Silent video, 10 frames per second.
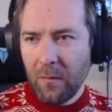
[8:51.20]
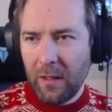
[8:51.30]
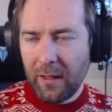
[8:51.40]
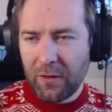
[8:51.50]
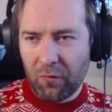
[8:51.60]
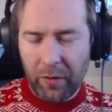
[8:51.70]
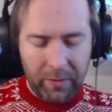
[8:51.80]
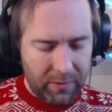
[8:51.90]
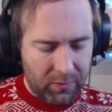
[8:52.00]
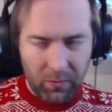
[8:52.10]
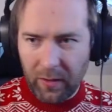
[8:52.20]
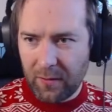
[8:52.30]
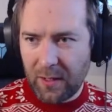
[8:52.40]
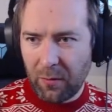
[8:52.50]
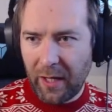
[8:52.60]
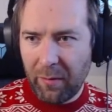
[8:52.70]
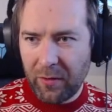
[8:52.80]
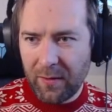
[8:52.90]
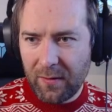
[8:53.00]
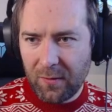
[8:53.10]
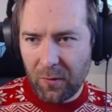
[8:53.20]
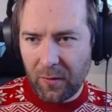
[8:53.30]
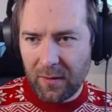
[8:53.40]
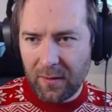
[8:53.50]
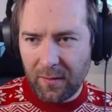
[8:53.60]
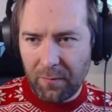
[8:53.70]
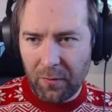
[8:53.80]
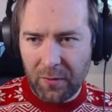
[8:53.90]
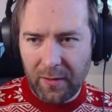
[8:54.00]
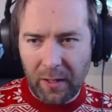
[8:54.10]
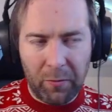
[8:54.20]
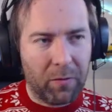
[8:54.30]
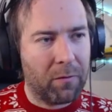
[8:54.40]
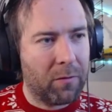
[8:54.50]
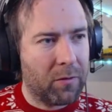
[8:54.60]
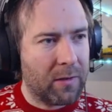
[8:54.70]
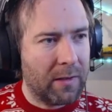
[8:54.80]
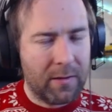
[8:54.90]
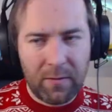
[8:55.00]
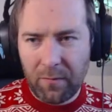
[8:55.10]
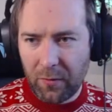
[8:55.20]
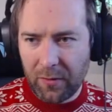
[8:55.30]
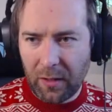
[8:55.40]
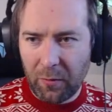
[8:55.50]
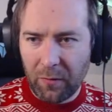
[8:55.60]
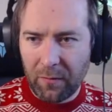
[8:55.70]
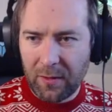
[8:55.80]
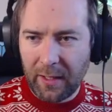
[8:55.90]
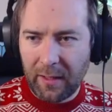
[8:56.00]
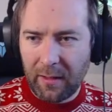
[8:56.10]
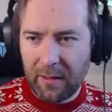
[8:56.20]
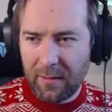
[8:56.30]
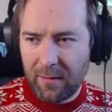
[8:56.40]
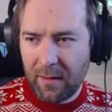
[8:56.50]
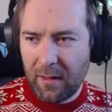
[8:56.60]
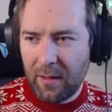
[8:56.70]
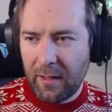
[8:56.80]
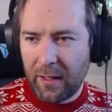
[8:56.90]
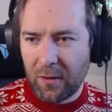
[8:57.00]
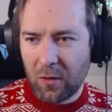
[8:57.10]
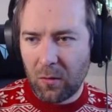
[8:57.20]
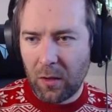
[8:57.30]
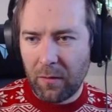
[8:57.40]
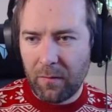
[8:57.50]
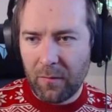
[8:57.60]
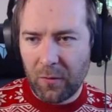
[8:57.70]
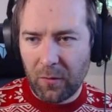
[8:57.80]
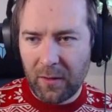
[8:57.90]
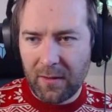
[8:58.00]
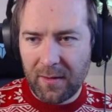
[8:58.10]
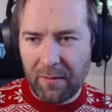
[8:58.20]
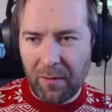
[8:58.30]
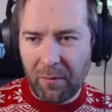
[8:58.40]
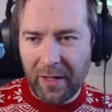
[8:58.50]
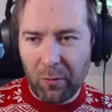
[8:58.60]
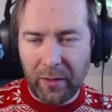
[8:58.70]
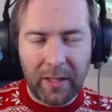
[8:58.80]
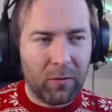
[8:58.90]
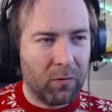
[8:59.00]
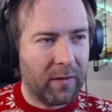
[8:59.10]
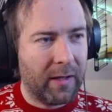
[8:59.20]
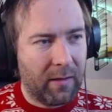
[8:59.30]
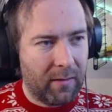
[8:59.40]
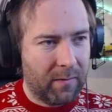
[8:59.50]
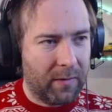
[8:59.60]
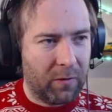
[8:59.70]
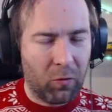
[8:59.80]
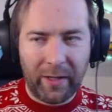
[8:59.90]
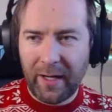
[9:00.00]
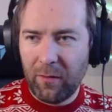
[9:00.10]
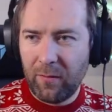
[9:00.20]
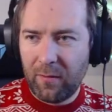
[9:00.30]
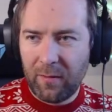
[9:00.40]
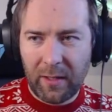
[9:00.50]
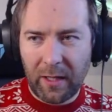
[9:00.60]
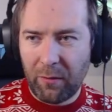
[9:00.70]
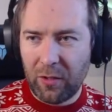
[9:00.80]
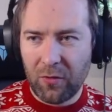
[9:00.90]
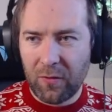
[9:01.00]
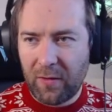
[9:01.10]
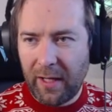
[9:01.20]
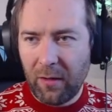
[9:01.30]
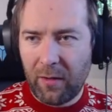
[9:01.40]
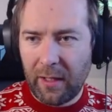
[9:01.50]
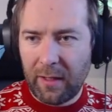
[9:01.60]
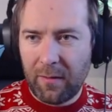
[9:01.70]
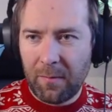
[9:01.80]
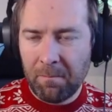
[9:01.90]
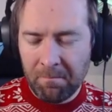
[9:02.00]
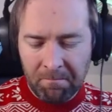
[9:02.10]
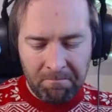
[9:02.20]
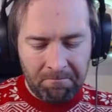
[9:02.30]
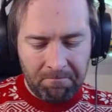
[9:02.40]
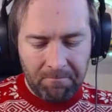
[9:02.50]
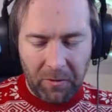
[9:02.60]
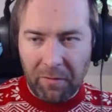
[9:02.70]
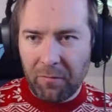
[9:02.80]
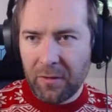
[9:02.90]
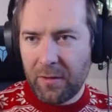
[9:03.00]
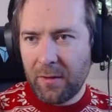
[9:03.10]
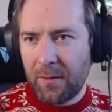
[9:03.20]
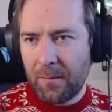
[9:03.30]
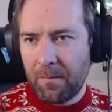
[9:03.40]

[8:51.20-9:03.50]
Let's run that so you can see what happens. So this is the first element of the first list, first element of the second list, and so on. So this is every pair we need to take into account, and now we just calculate the differences